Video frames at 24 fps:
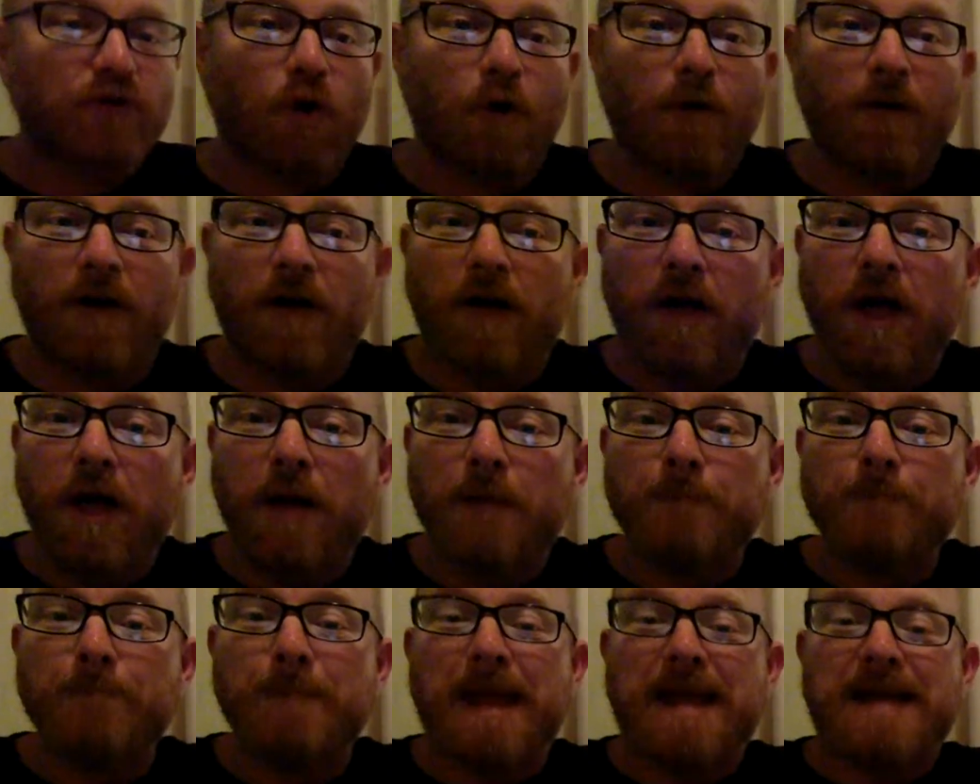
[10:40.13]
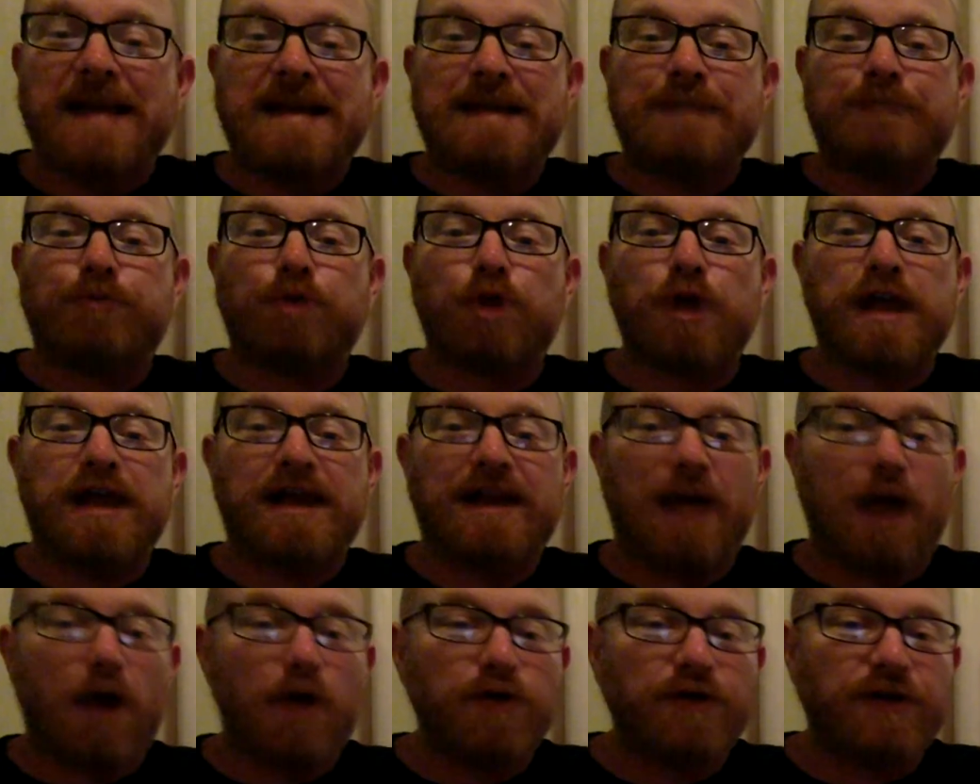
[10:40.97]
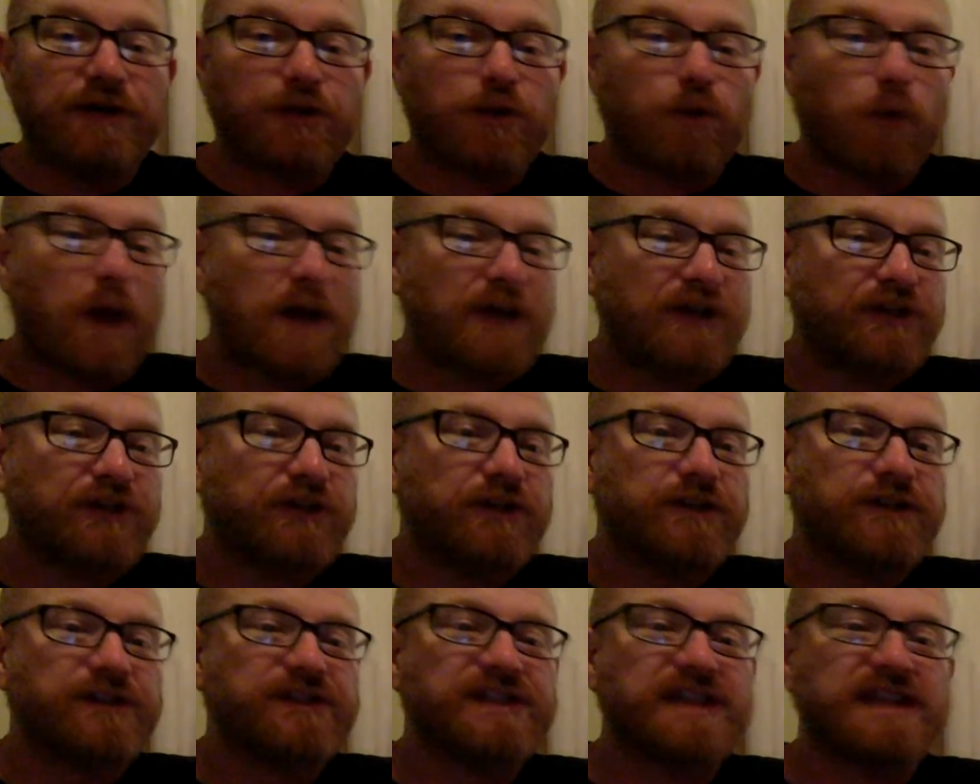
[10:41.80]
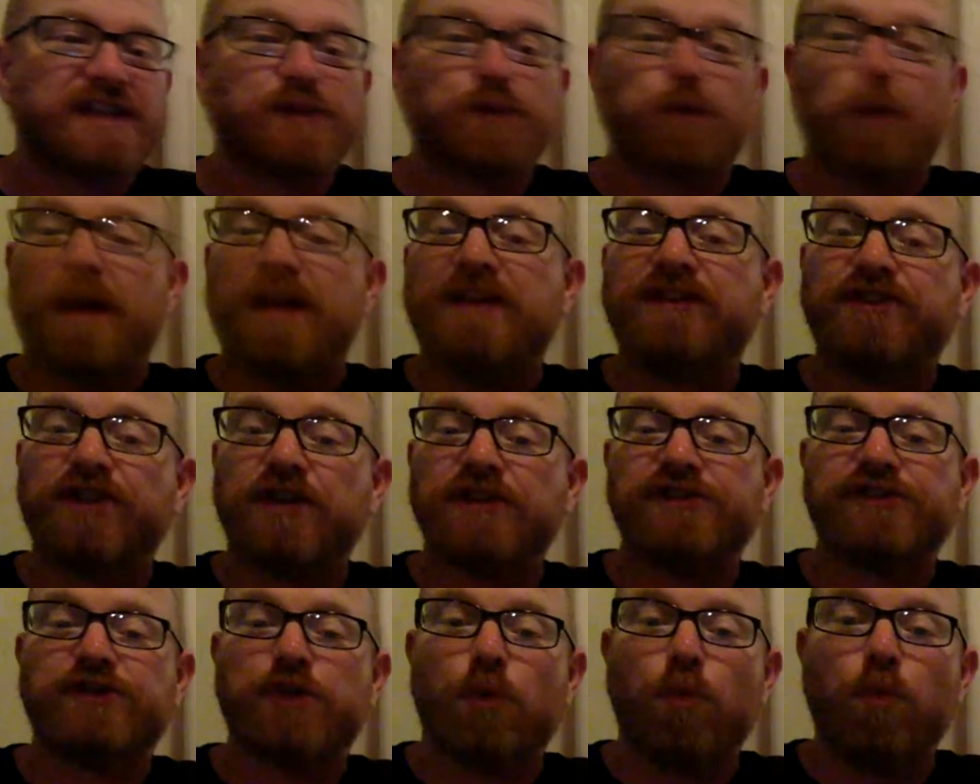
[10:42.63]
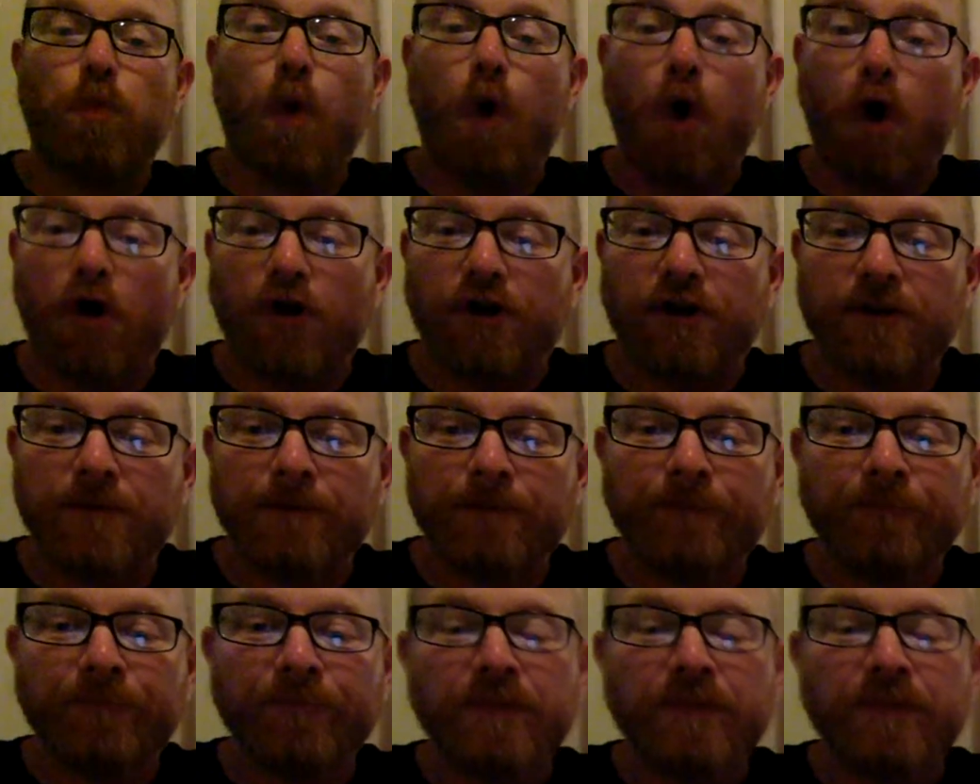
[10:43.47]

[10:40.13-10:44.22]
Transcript: got many preloaded questions this week, just the one.